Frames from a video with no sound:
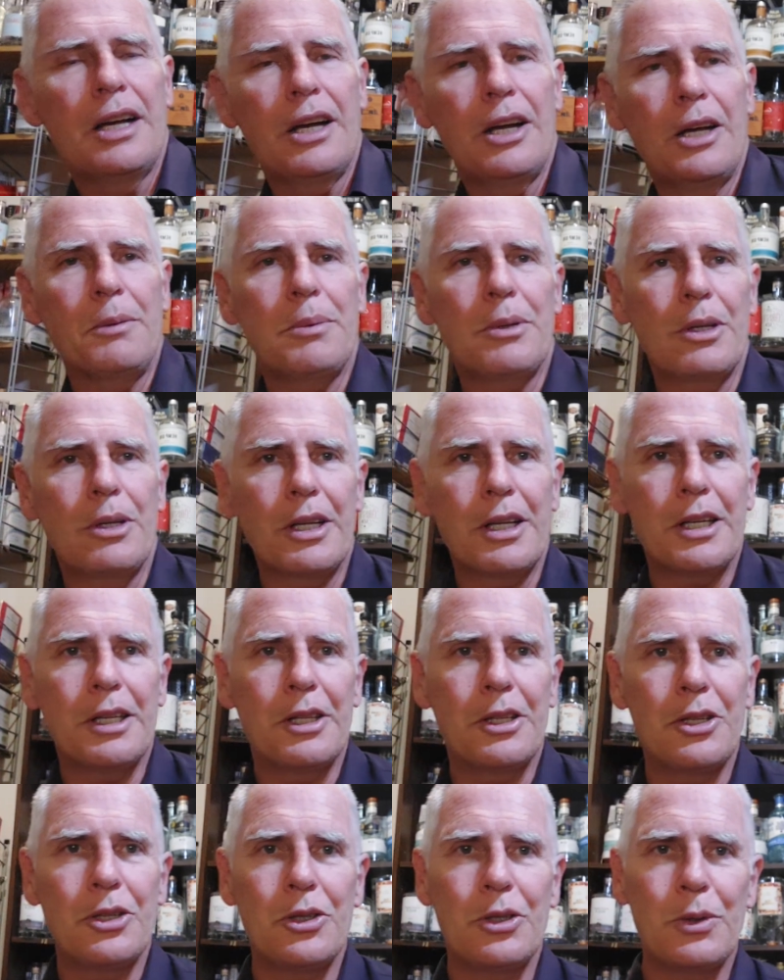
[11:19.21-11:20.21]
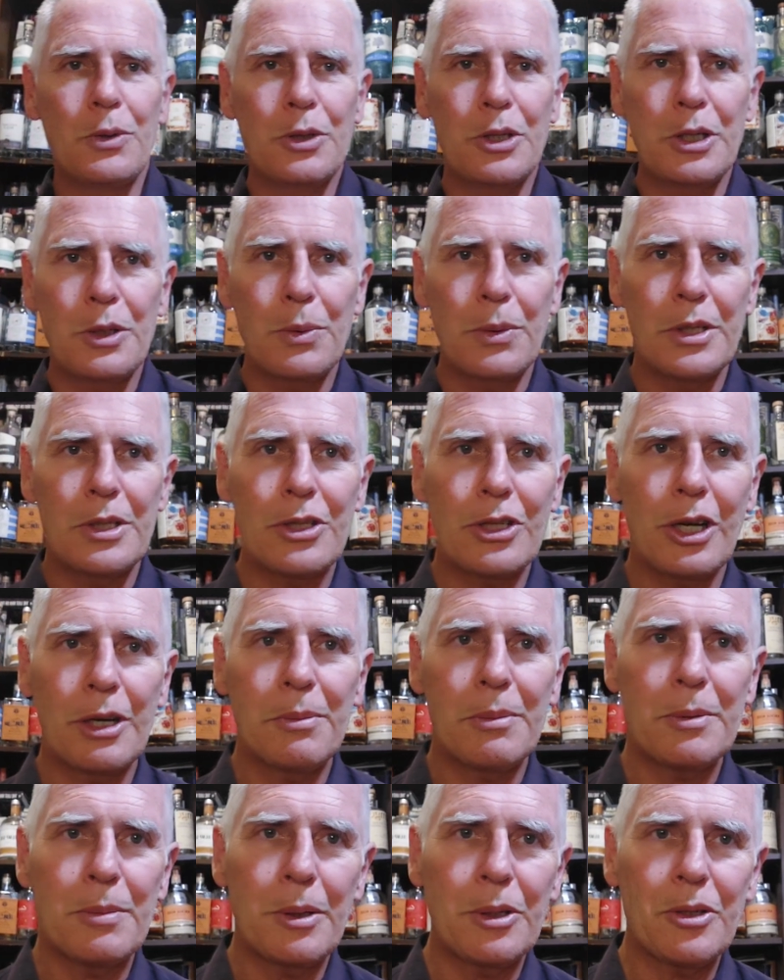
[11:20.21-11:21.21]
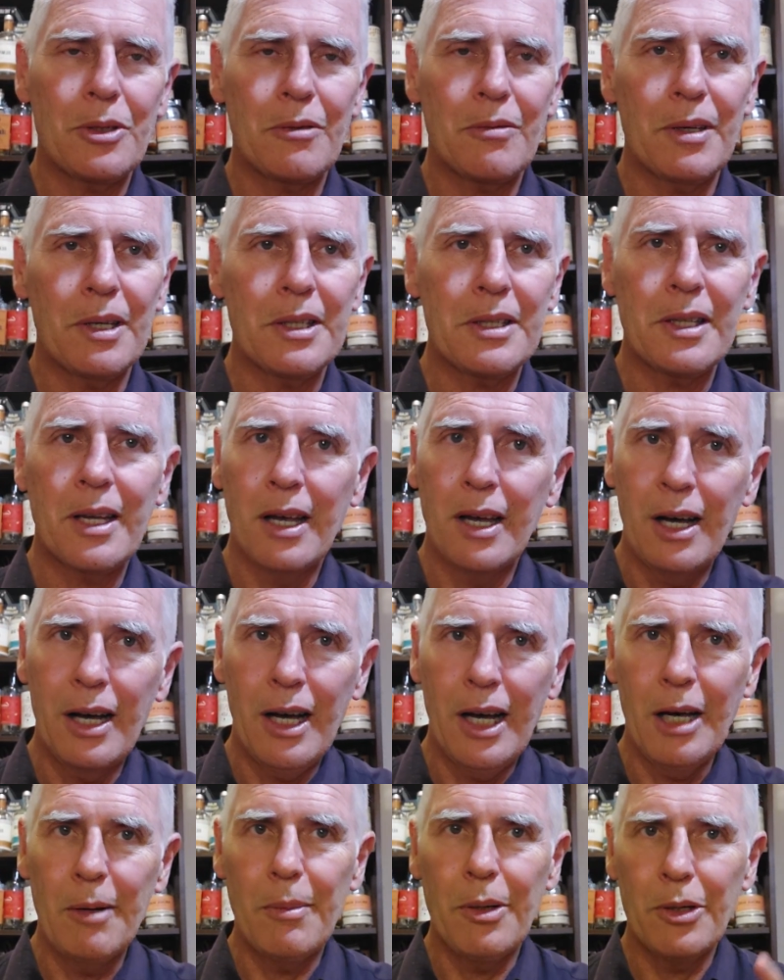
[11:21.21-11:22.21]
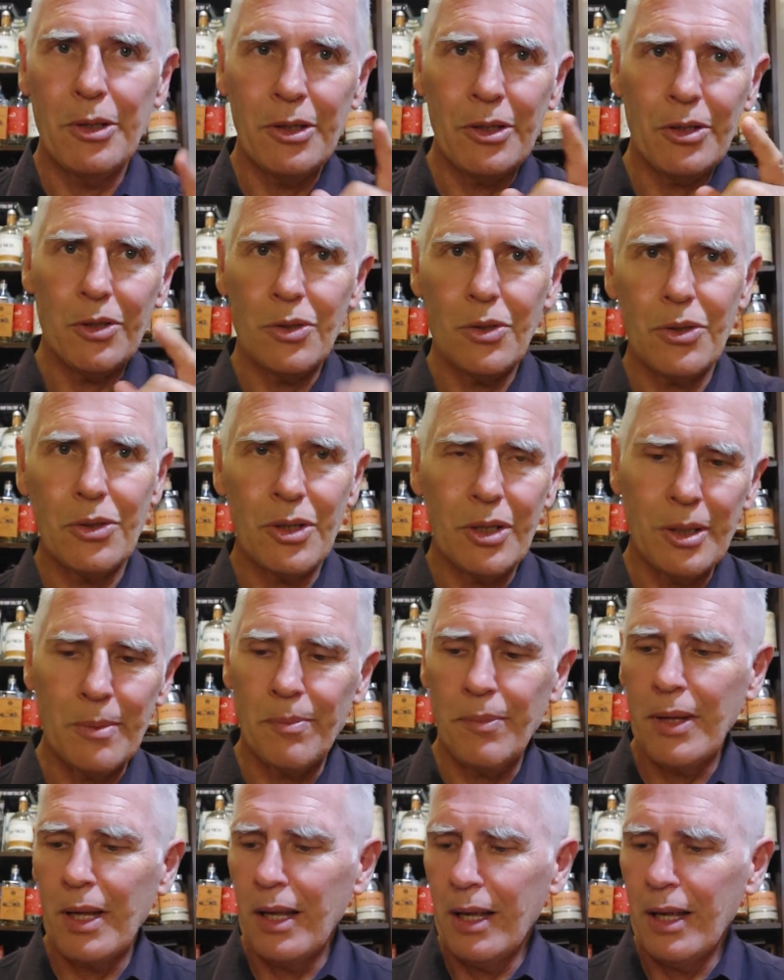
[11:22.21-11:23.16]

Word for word: I hope you're liking the new G Wiz type special effects. I'm Odin, you're not.